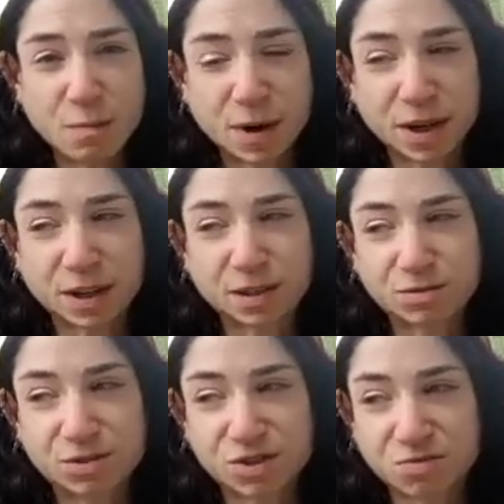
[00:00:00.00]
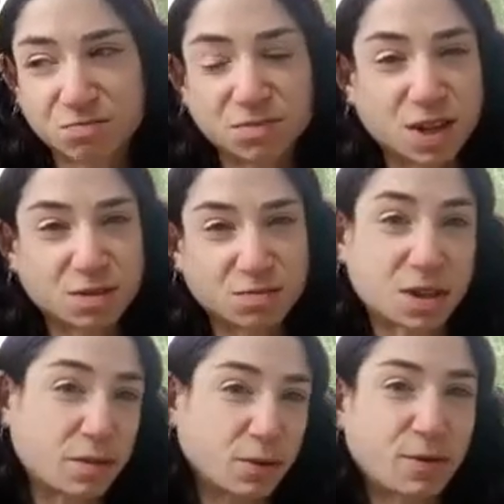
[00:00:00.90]
but just they
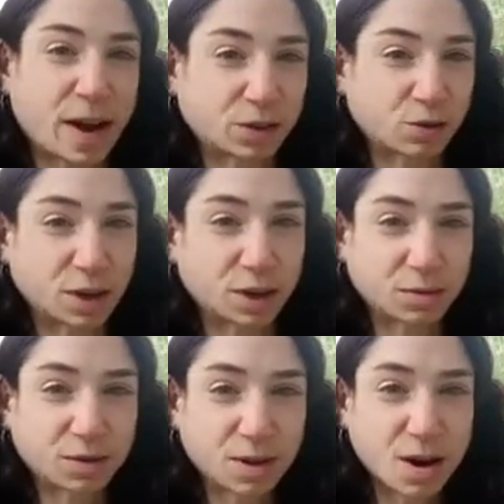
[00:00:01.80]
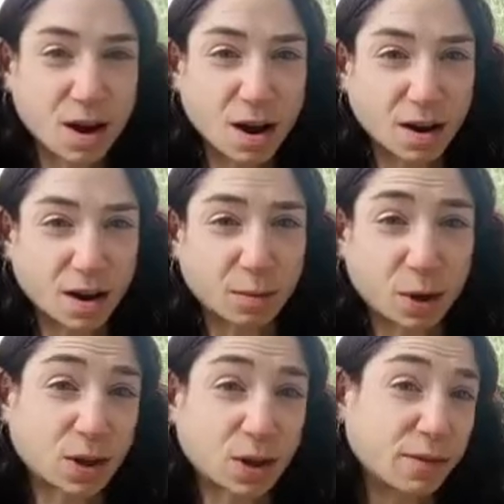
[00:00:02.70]
never factor in.
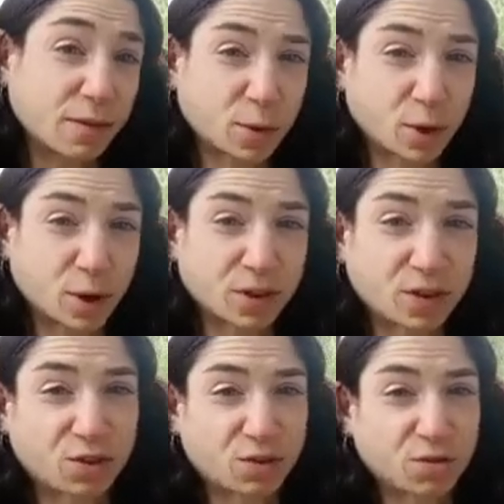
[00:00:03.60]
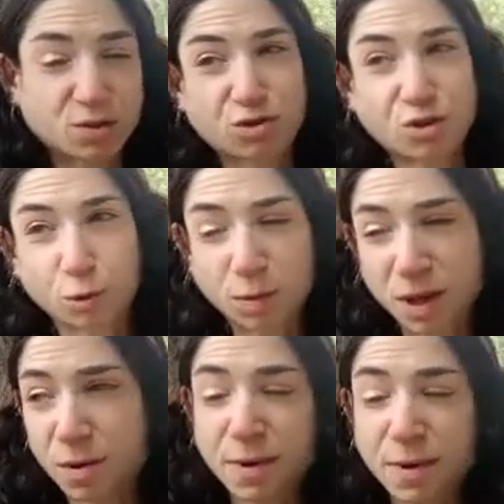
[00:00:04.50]
A lot of experience has shown
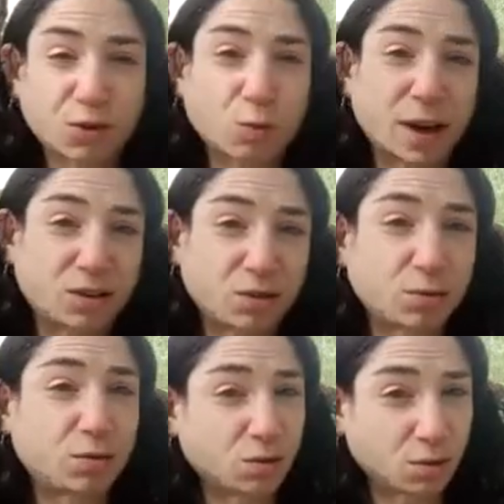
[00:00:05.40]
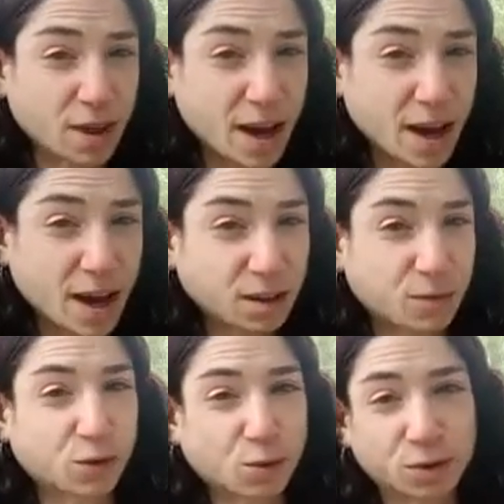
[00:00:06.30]
me the best way to do that if
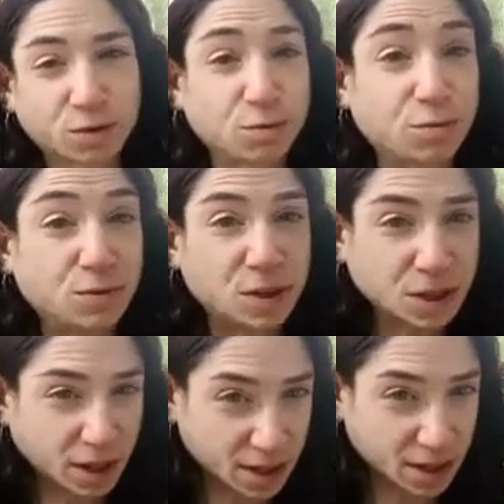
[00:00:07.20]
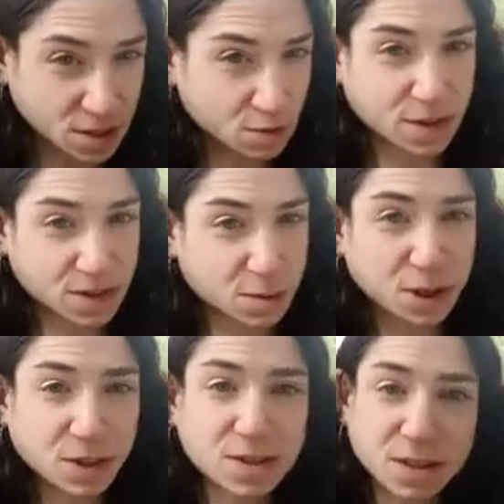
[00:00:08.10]
I was going to veganize
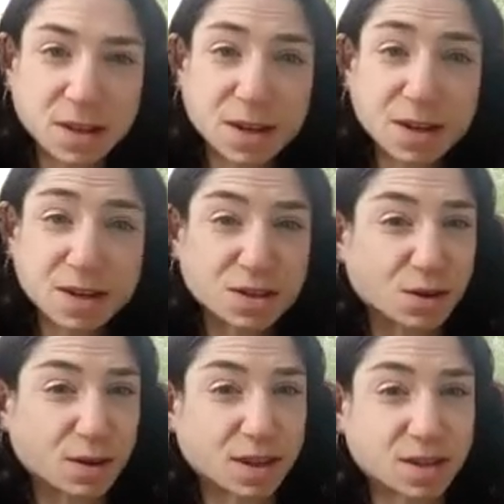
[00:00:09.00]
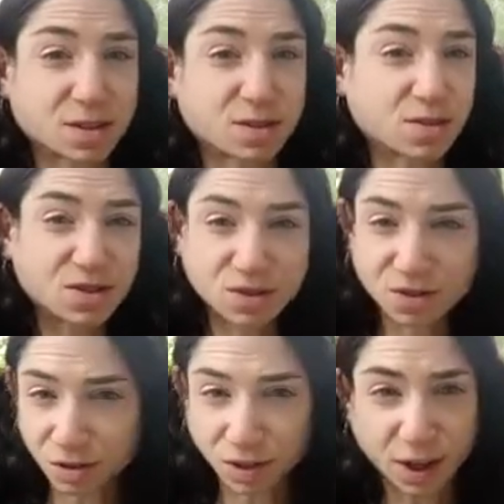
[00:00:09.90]
recipes, so I can
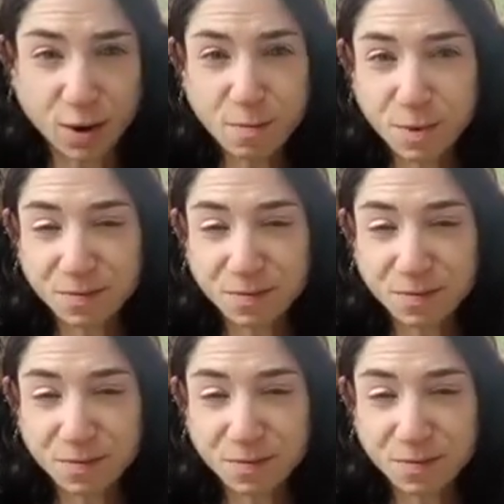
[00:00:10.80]
certainly help.